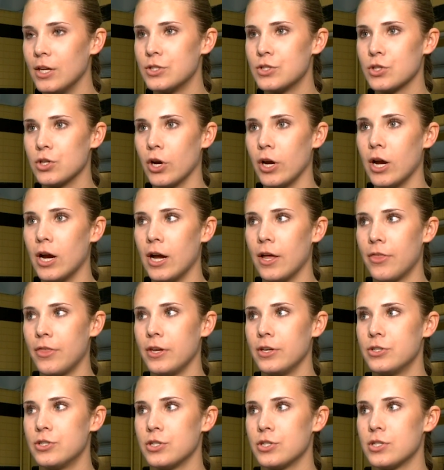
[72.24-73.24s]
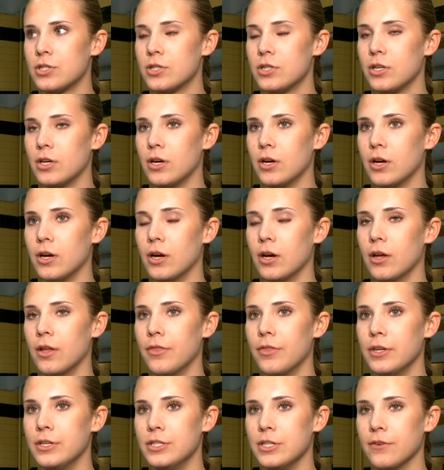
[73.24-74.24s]
It's great. I think just
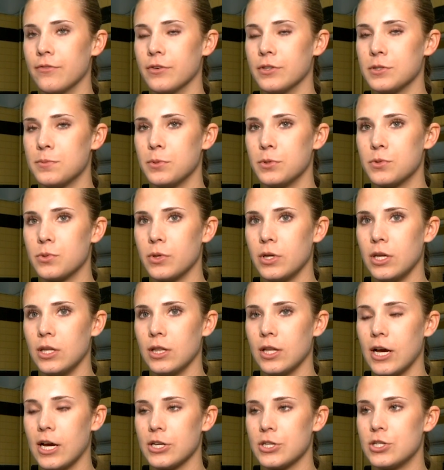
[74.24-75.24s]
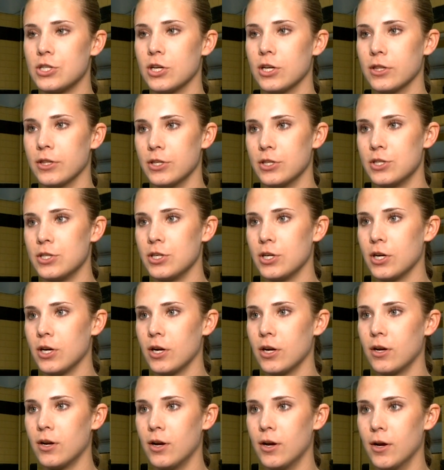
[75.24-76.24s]
the the difference between last year and this
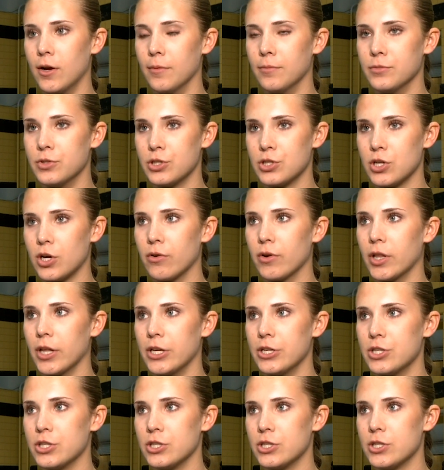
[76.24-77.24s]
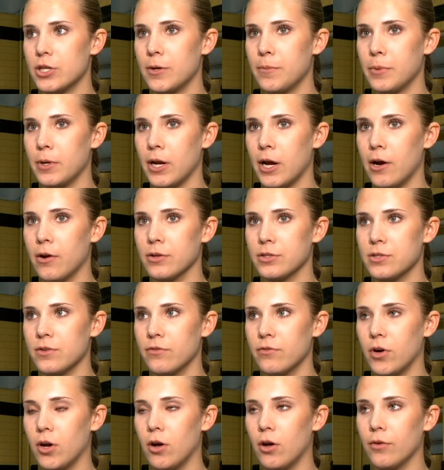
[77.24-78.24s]
year, um, just our relationship and how it's
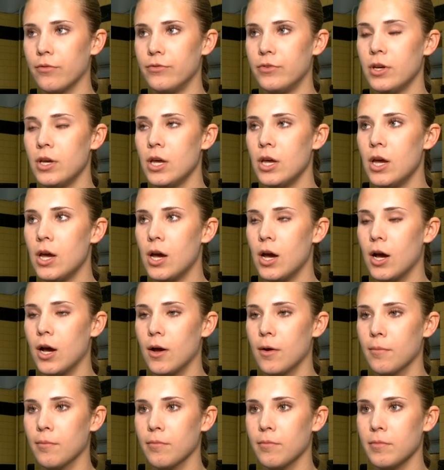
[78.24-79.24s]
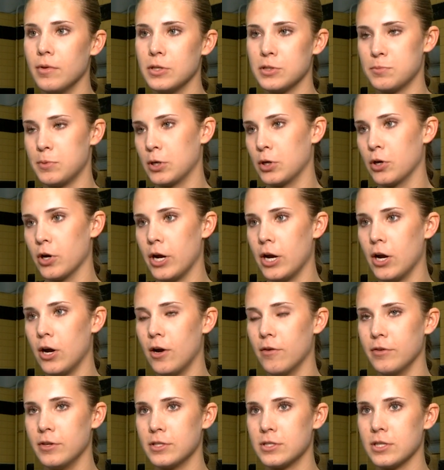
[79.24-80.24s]
evolved. Um, has been great.
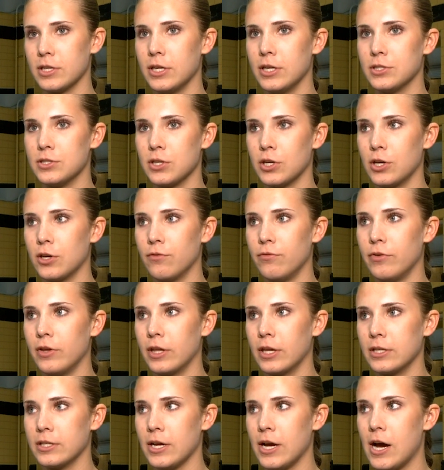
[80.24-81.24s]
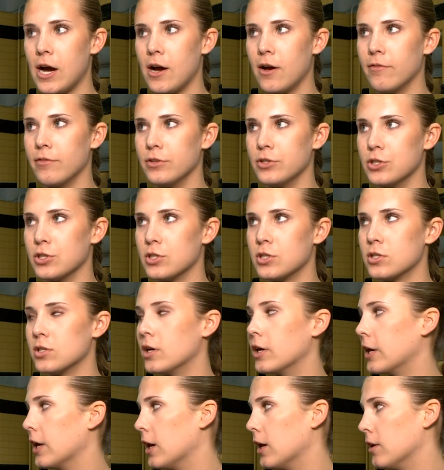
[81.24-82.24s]
Obviously, it's a good feeling to have, and just
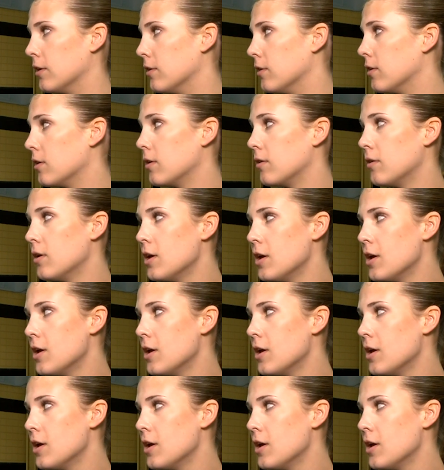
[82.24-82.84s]
again,